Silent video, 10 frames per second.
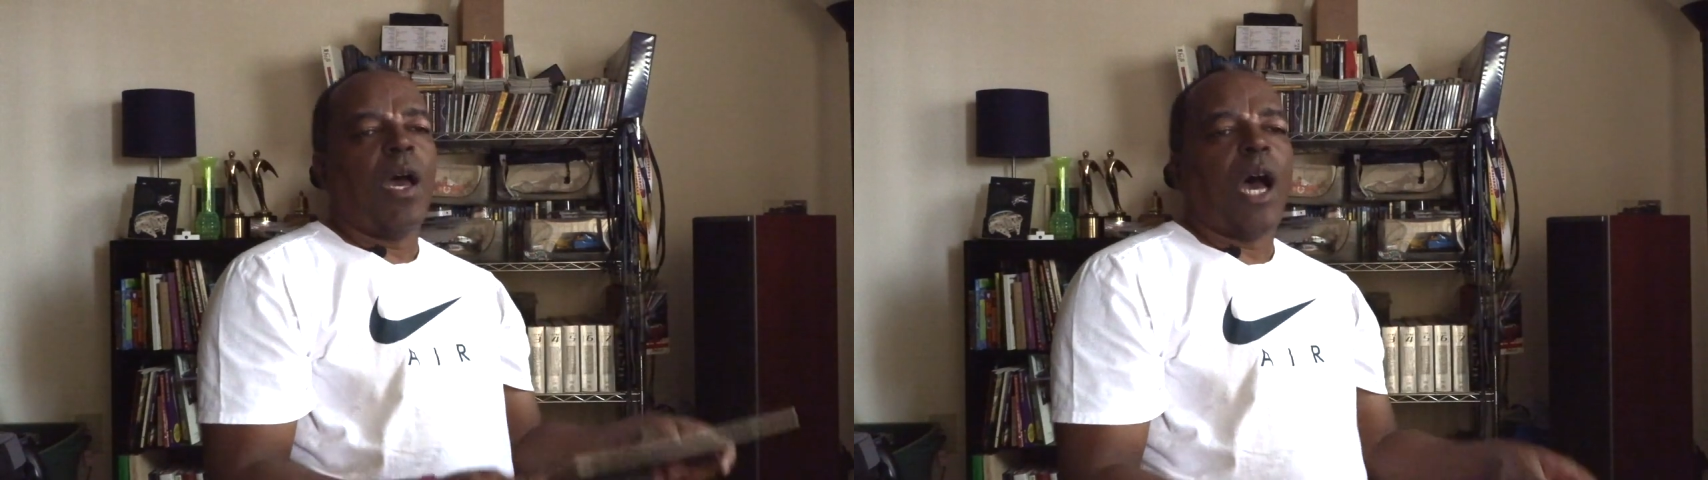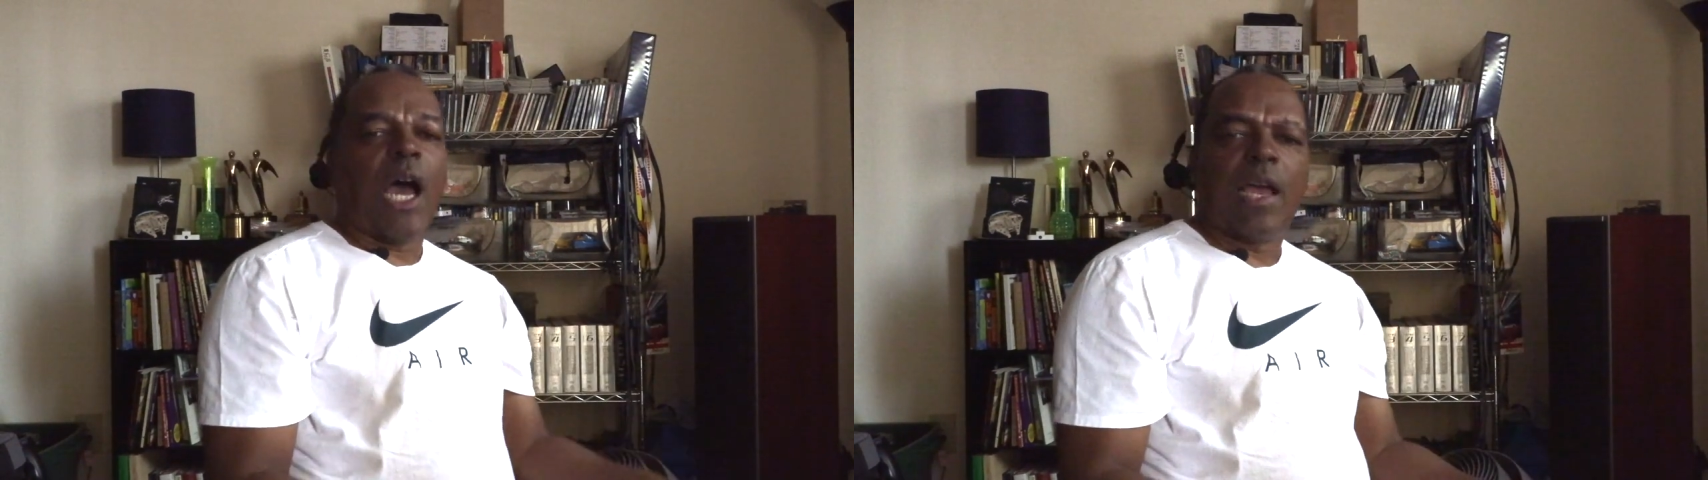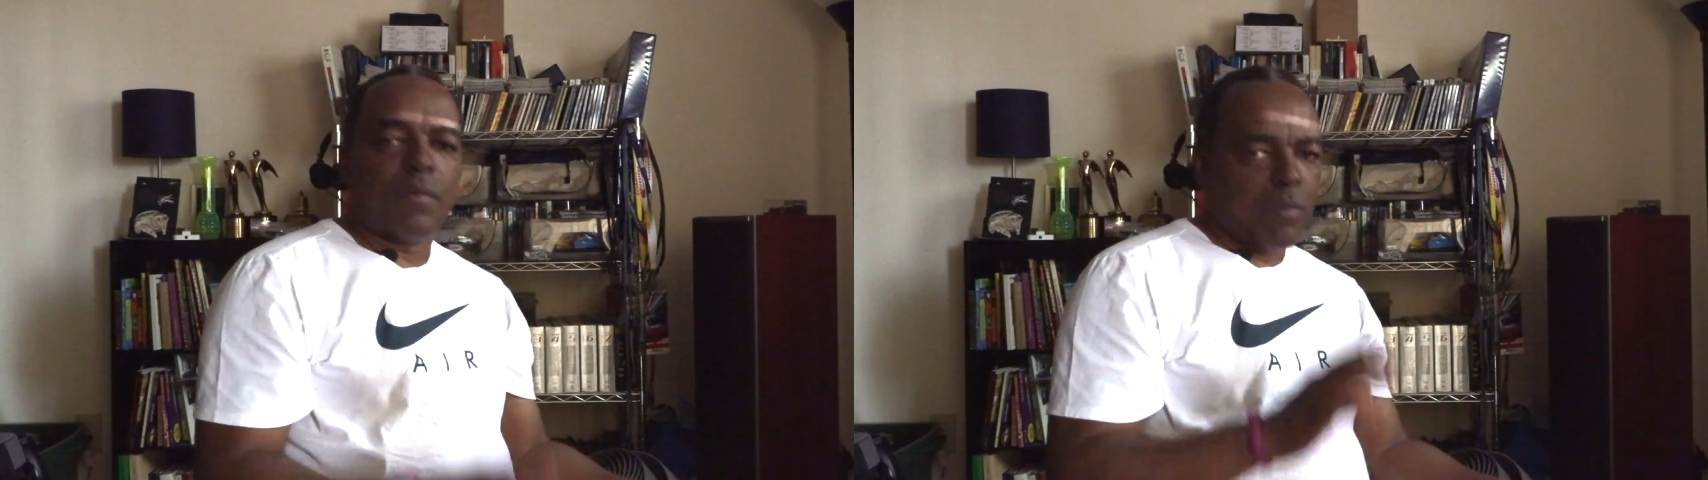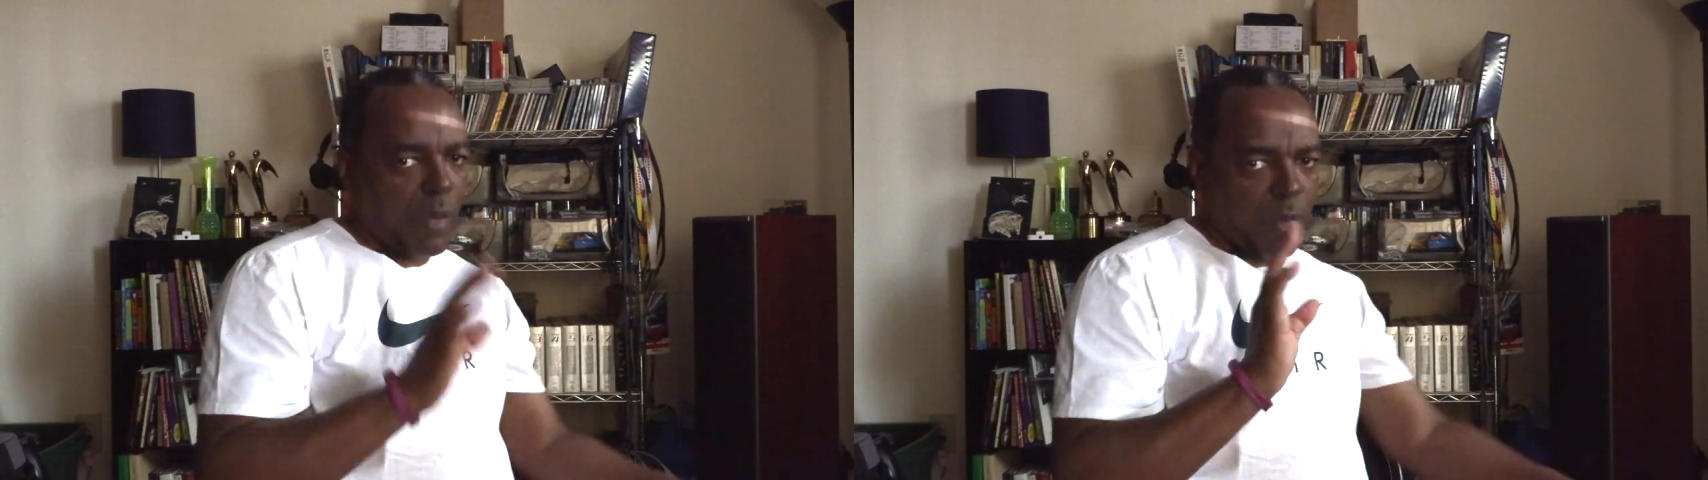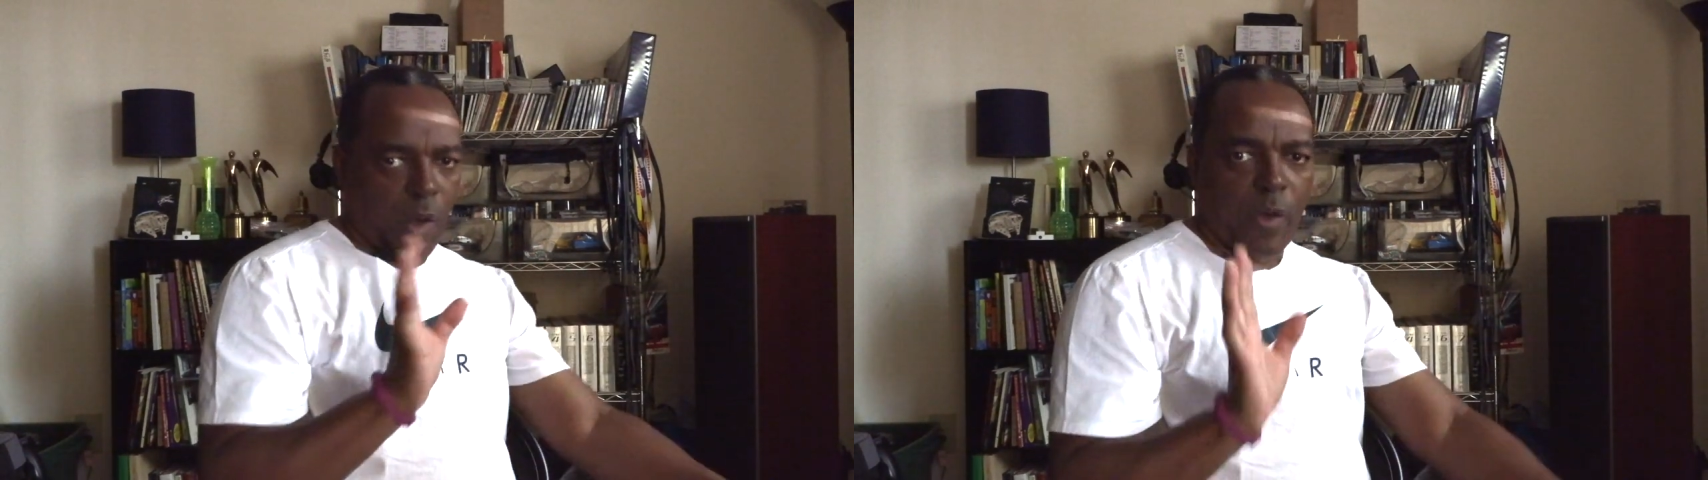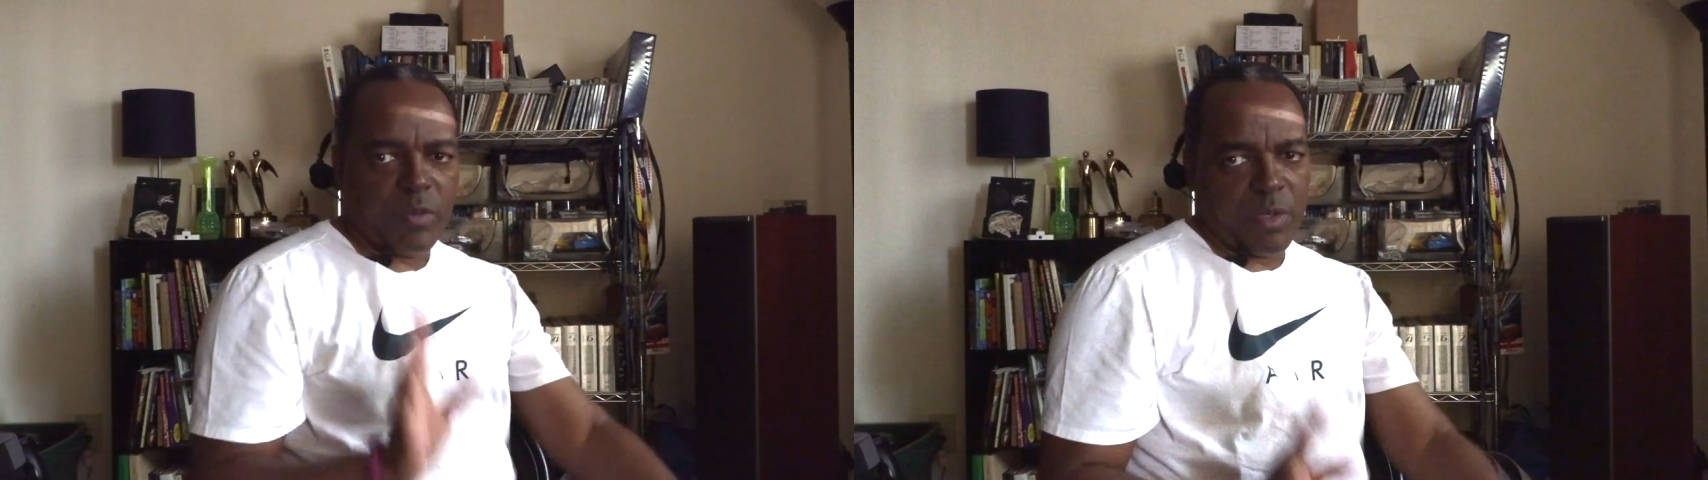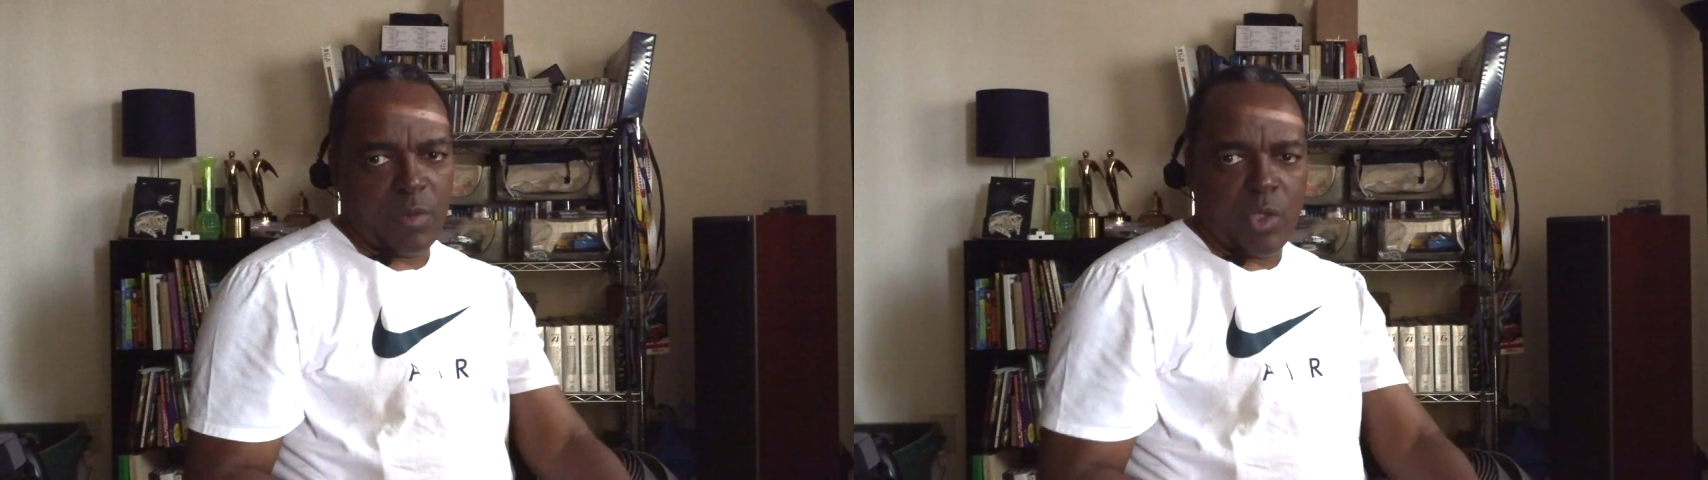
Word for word: I'm, I've always been a